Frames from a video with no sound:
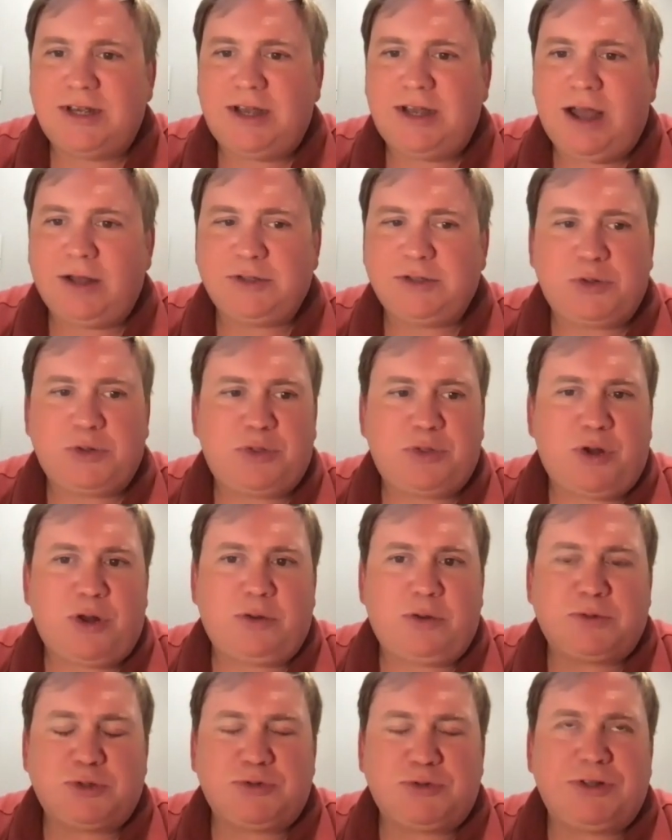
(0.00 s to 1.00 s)
I also thought
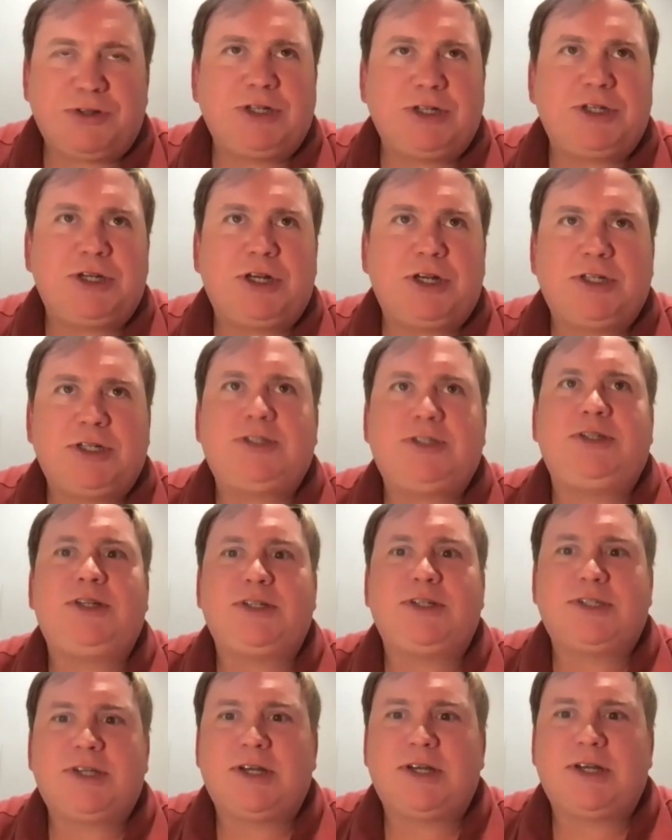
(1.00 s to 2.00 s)
it was really interesting to
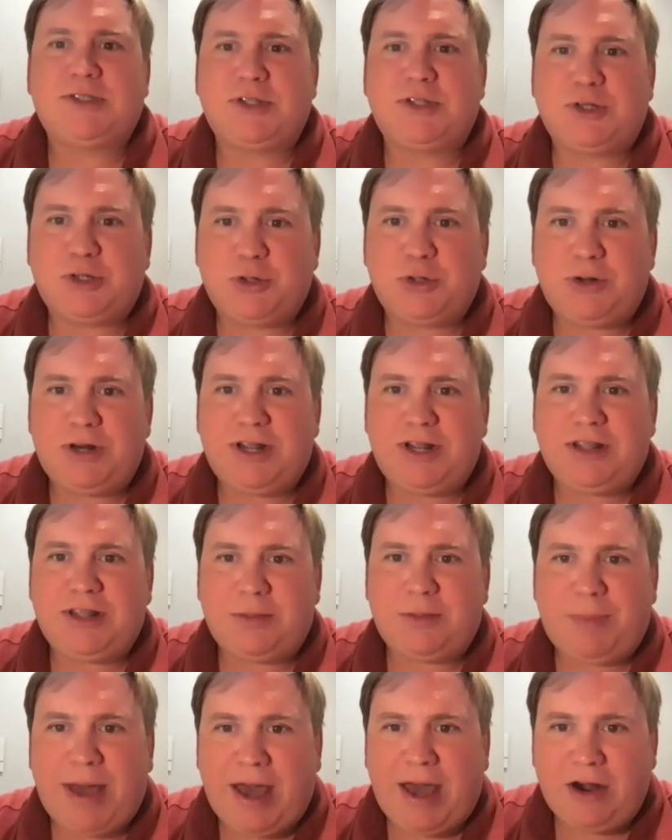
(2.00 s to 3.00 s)
discuss the duty and the
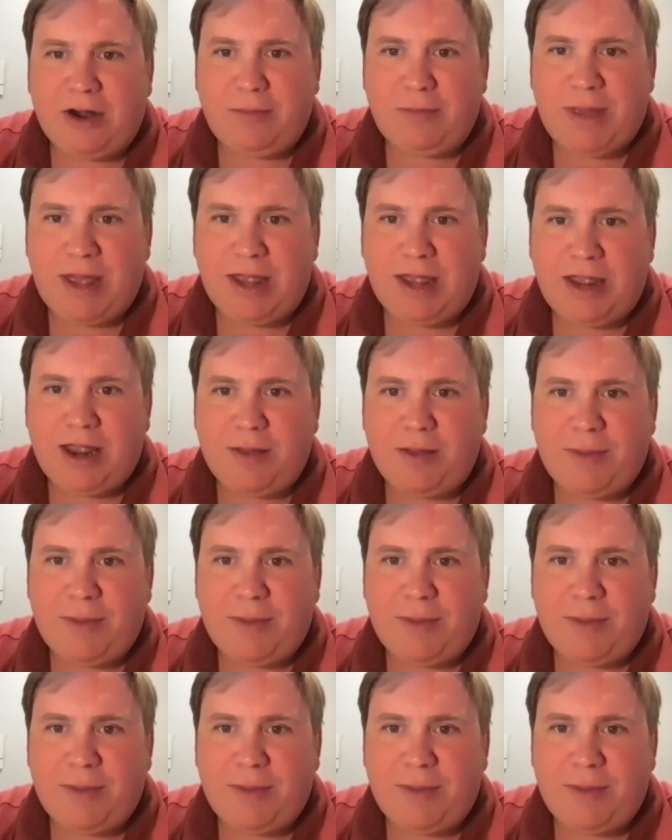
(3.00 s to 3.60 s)
pattern making,